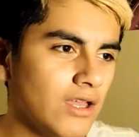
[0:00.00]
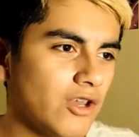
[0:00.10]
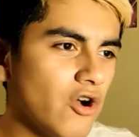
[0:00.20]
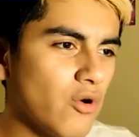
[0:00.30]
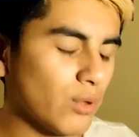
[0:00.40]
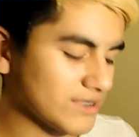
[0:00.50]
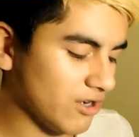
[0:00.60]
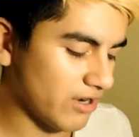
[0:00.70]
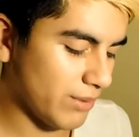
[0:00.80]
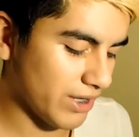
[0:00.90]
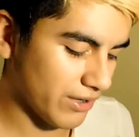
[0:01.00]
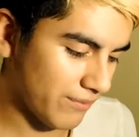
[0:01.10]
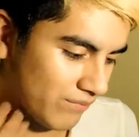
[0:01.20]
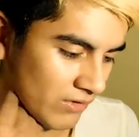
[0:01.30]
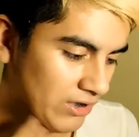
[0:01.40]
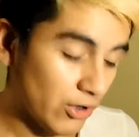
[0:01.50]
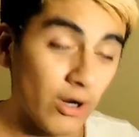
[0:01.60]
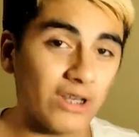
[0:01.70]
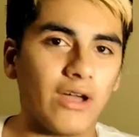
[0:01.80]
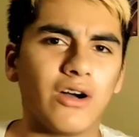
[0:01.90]
no what's it called about it
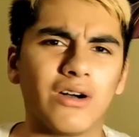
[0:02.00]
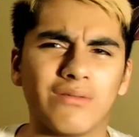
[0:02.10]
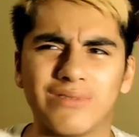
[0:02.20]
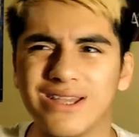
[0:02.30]
no uh,